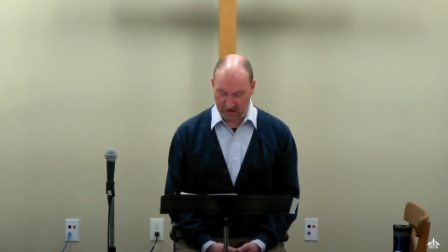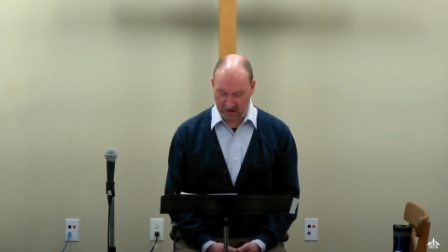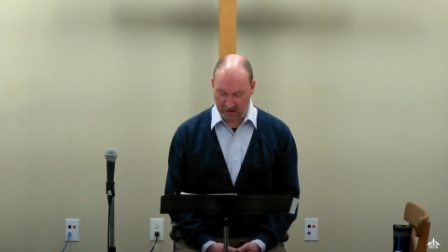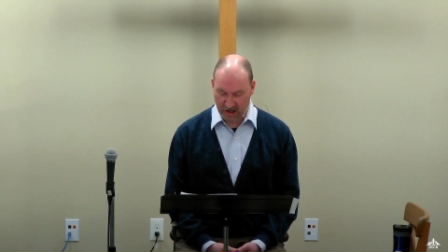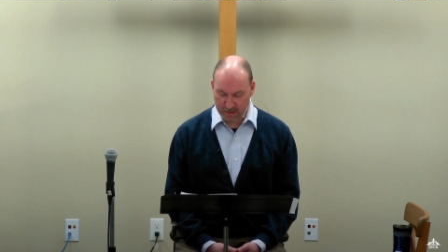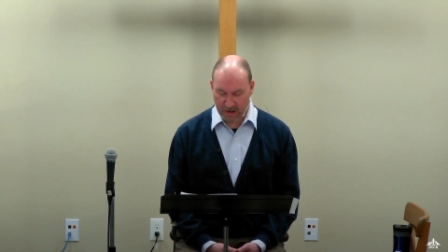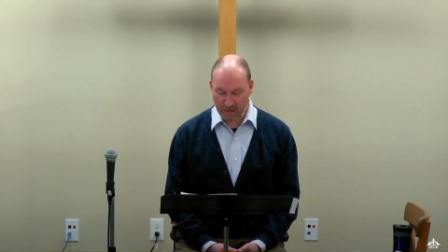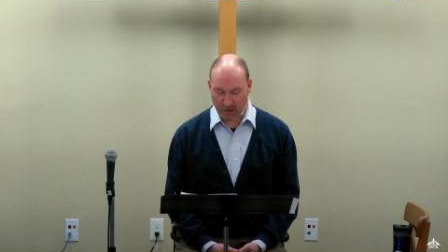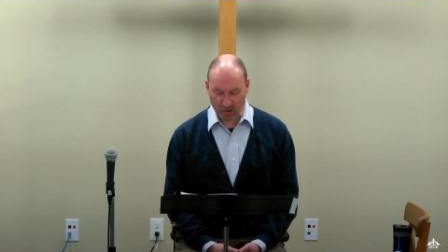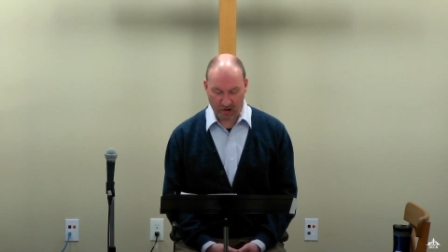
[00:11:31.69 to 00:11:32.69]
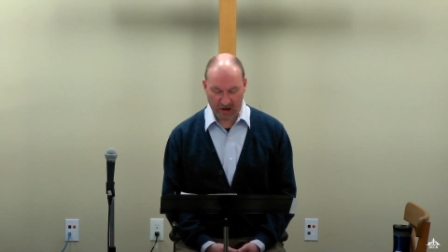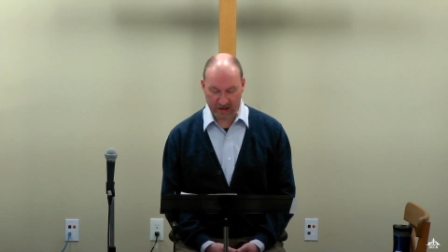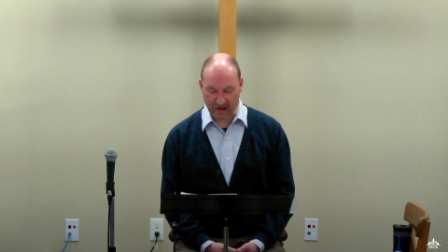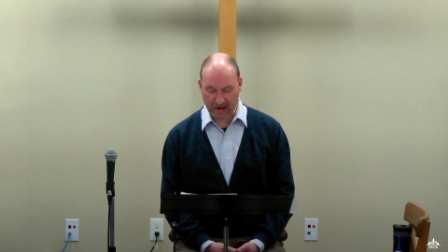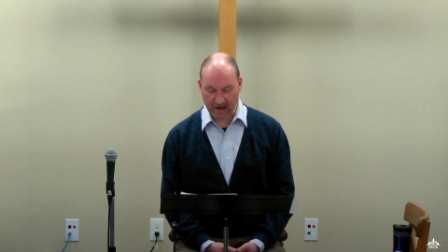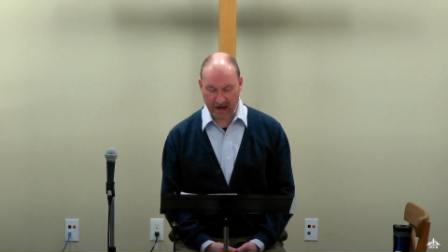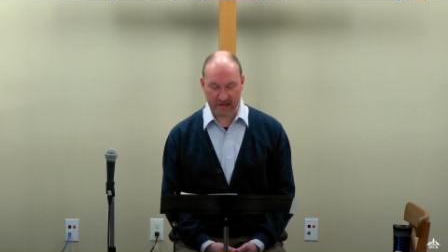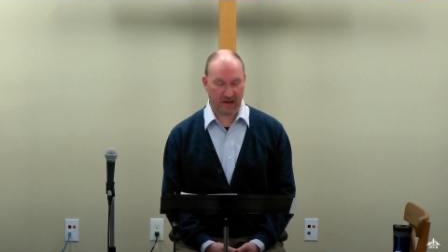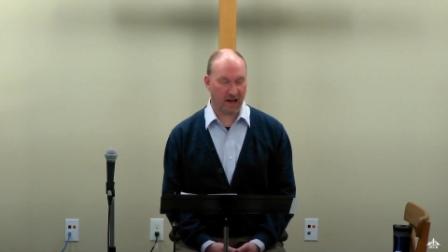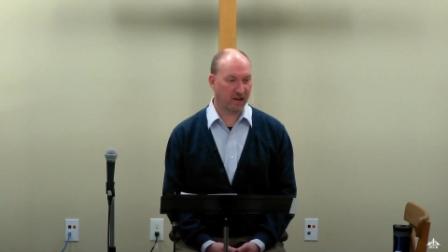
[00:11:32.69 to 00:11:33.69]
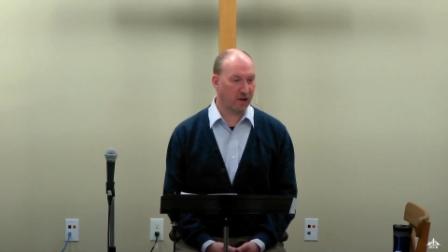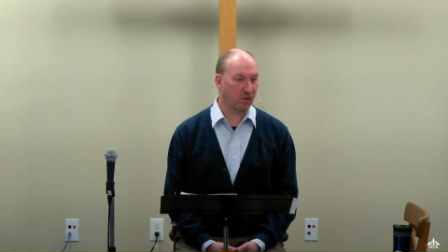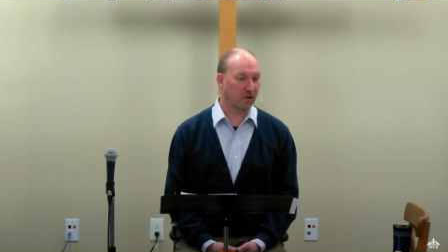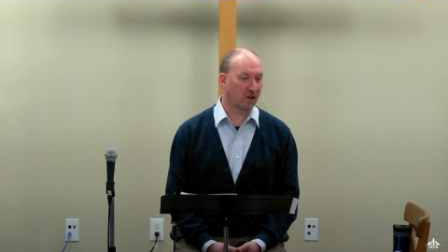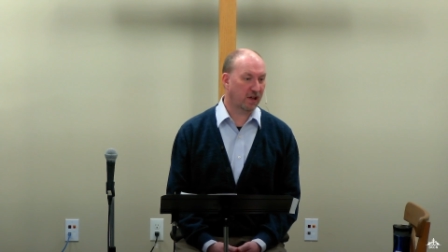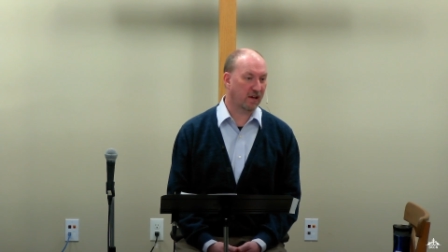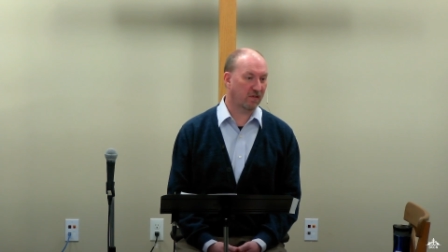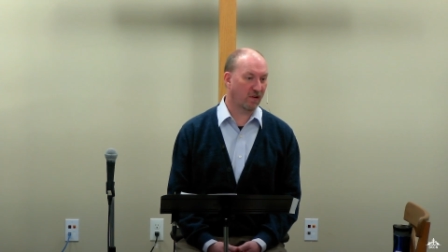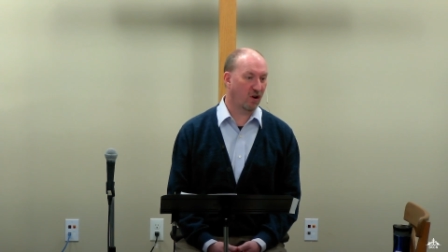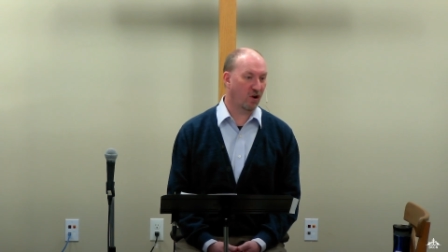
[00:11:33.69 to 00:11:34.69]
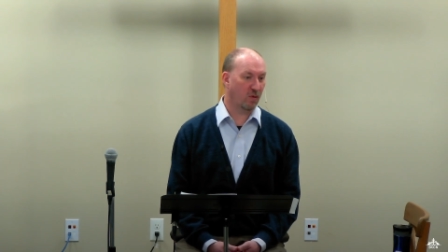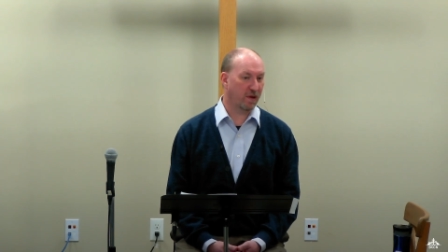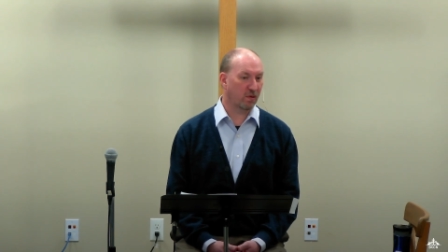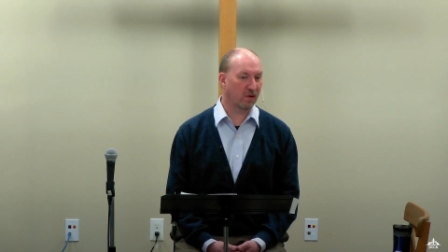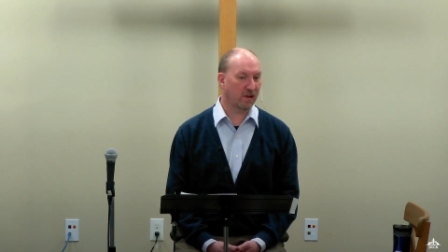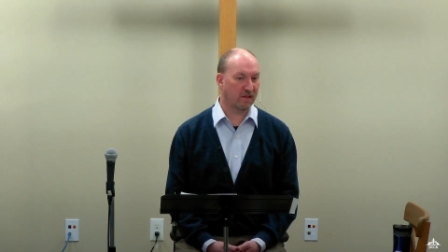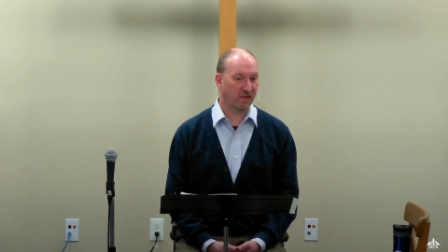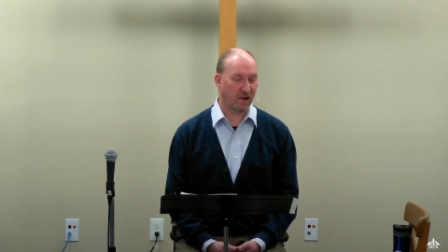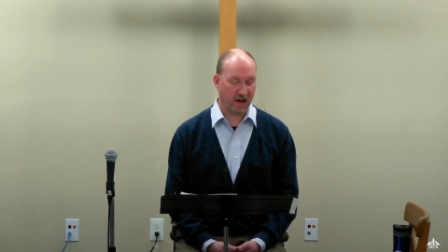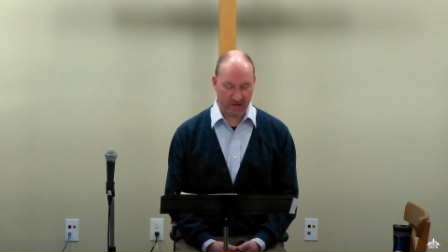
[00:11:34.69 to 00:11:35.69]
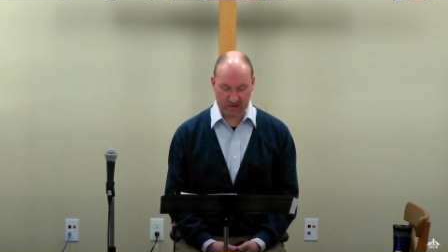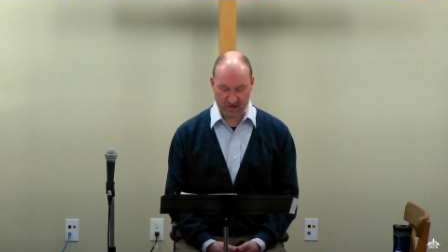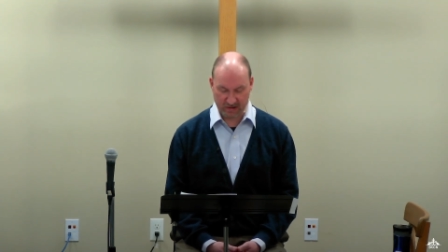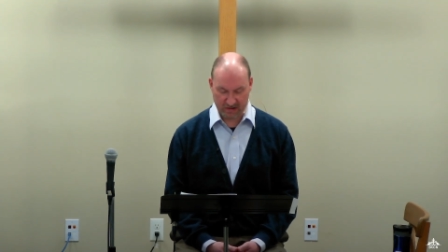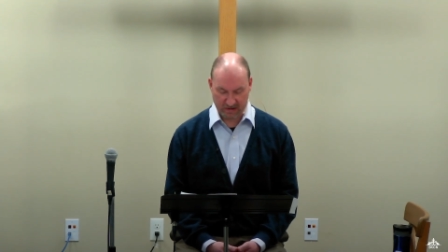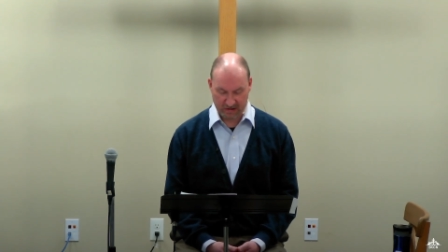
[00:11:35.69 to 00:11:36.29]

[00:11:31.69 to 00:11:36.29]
God's people were in, in exile, and they were looking for hope, they were looking for answers.